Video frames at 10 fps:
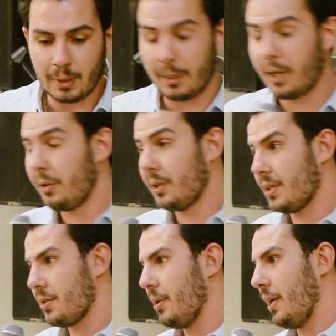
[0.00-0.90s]
But Unreal
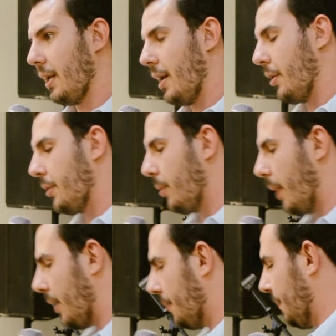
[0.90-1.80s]
doesn't really allow you to do that.